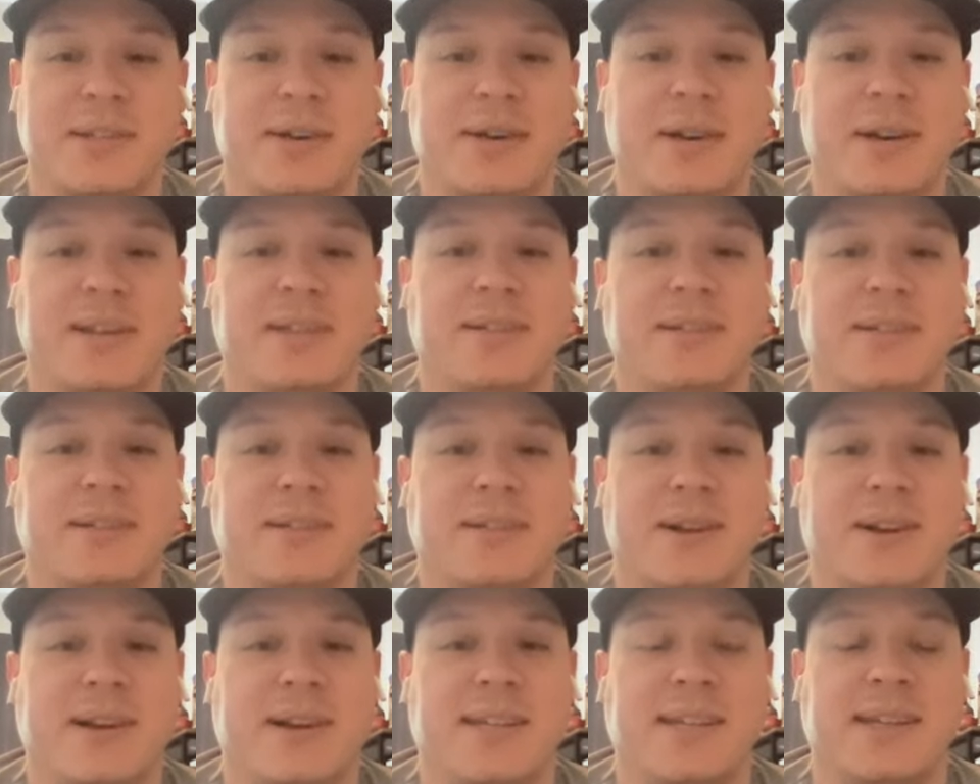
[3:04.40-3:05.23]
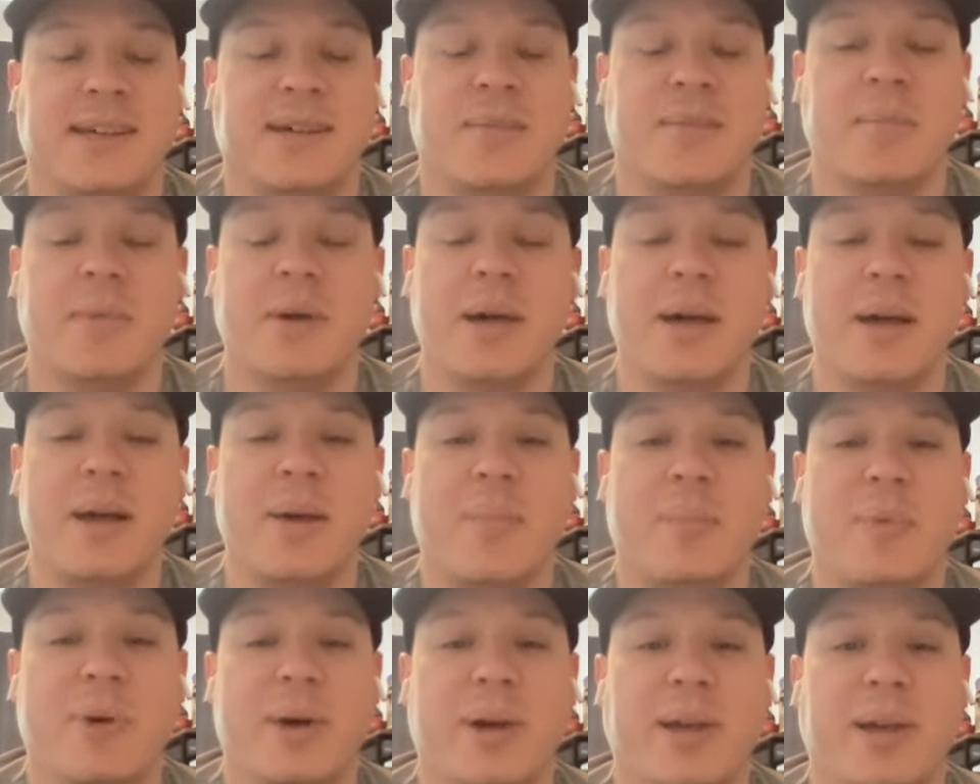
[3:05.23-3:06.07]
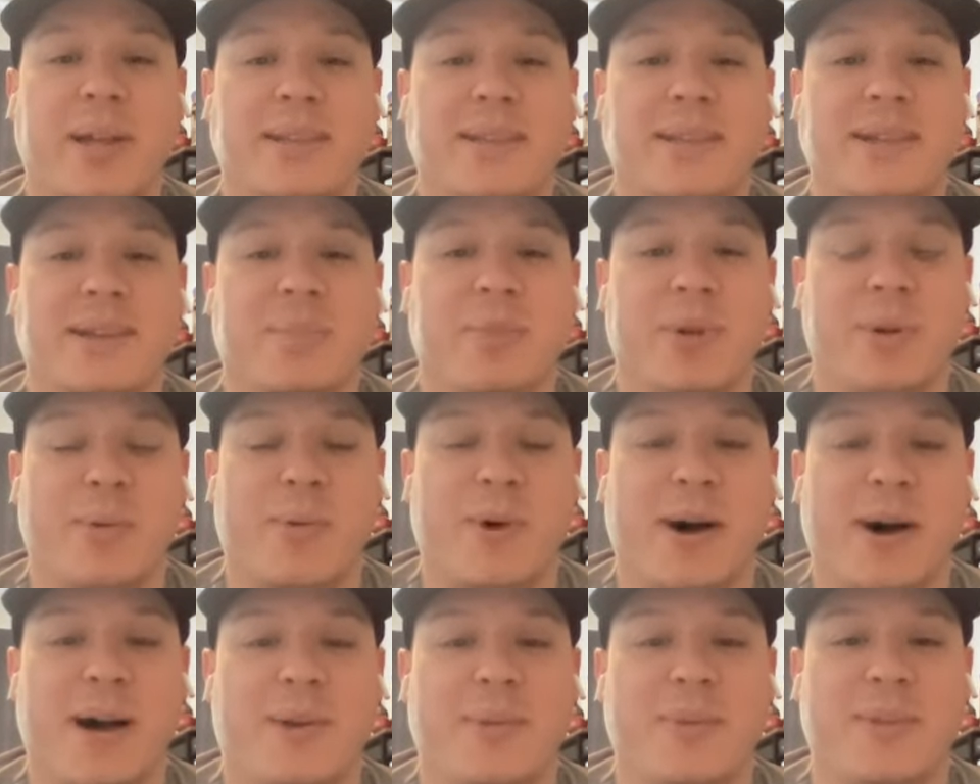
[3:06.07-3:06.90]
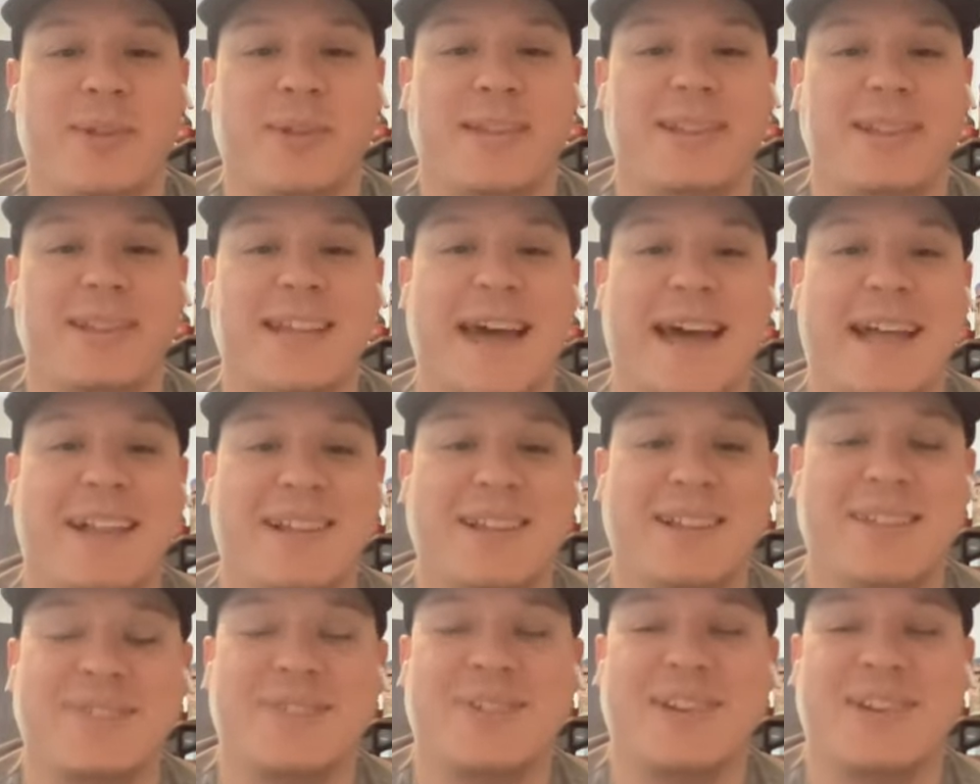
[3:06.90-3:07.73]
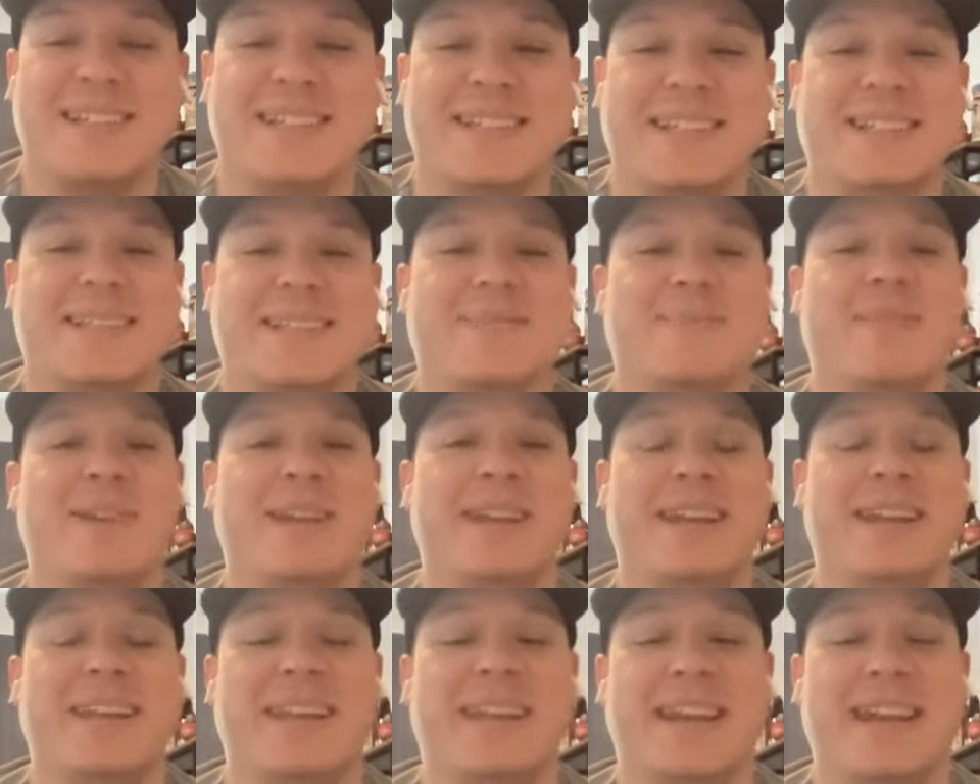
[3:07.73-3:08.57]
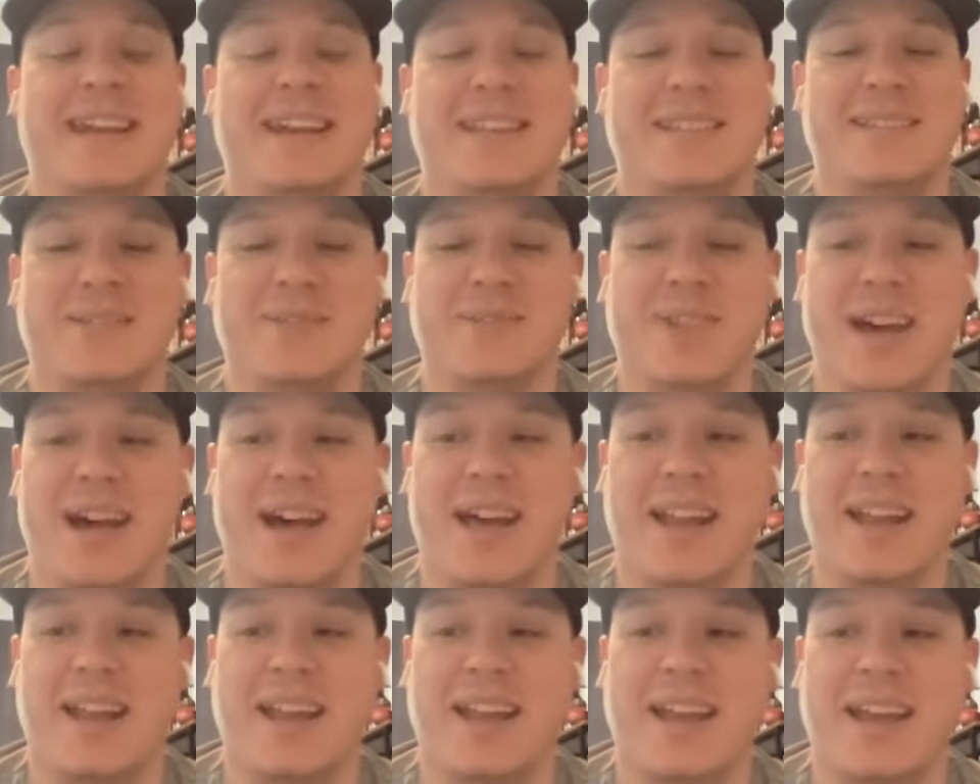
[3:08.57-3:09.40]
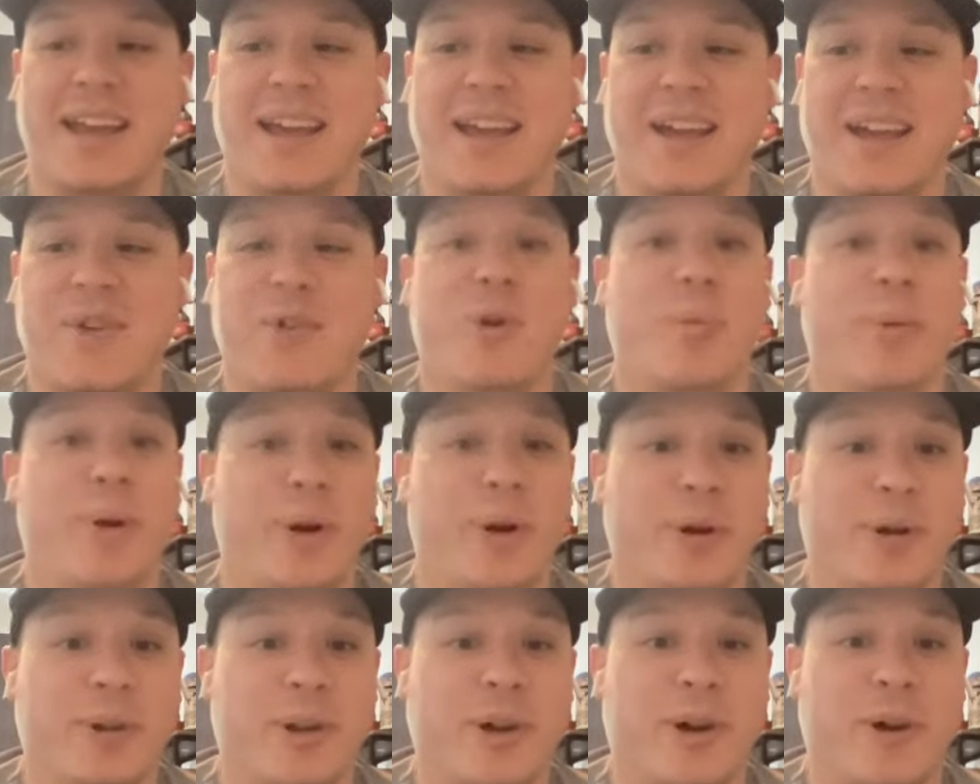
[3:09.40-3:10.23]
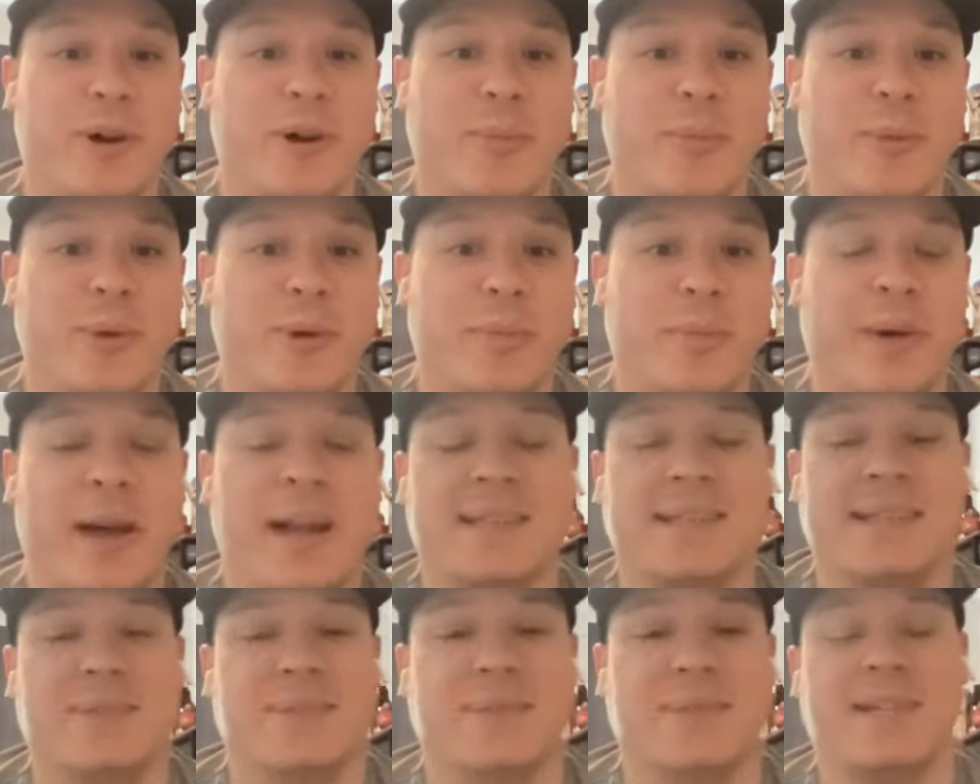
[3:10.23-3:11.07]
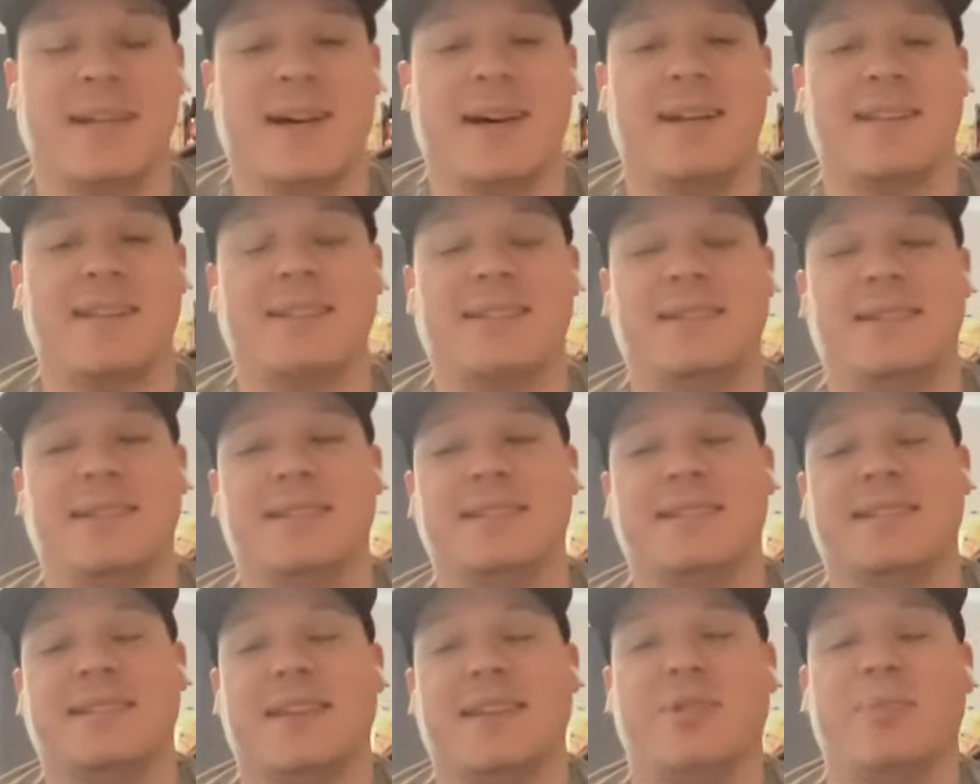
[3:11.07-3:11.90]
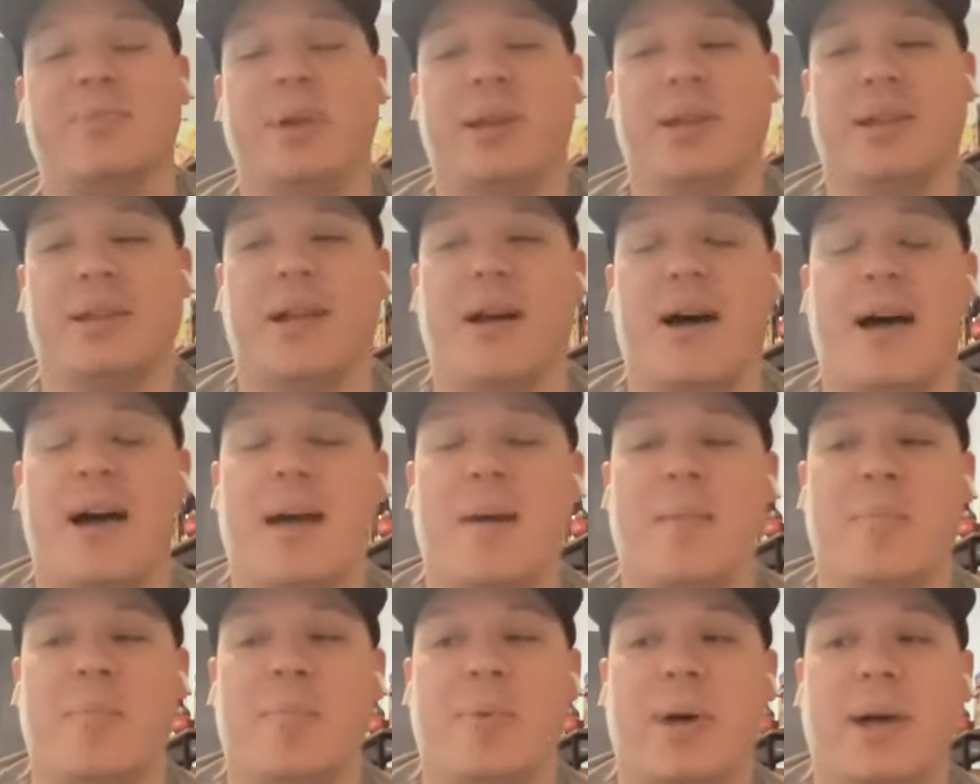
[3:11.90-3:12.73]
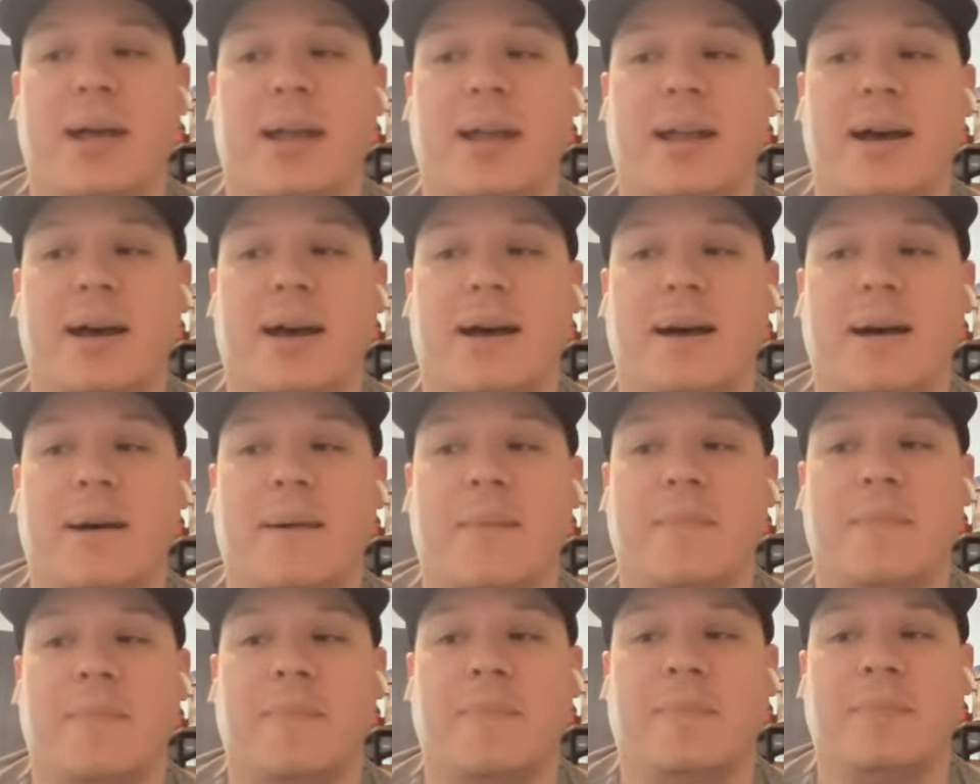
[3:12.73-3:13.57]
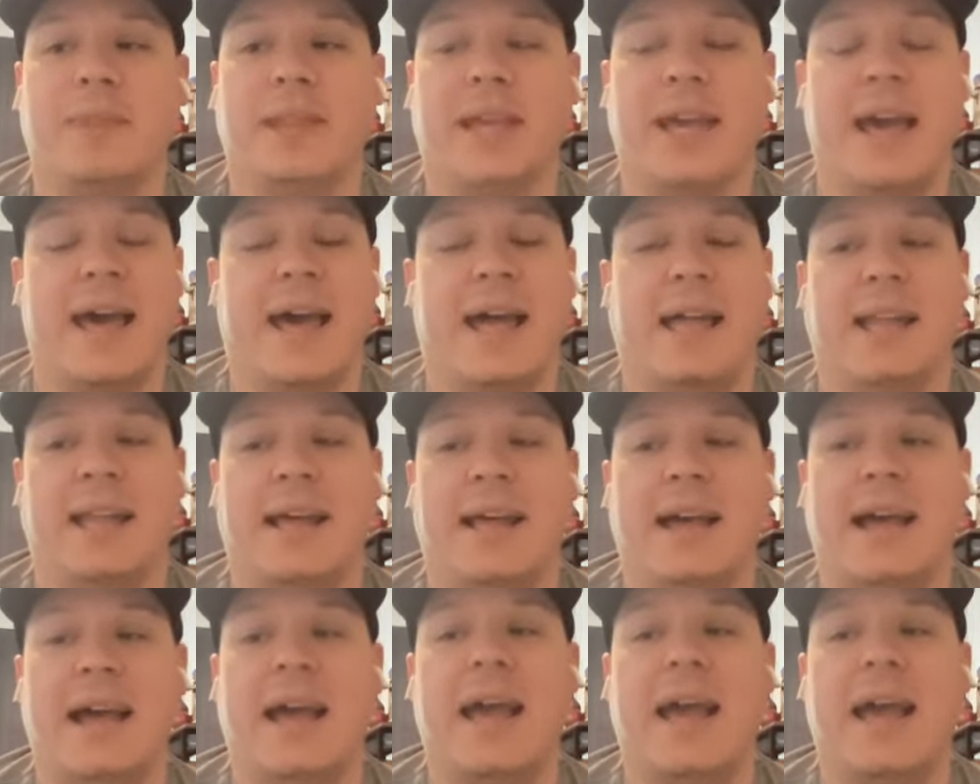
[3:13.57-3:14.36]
Sorry, Tim, but it's going to be wild with Dallas for SEC Media Days. You've got Norman, Oklahoma, Madison, Wisconsin. It'll be a lot, but yeah,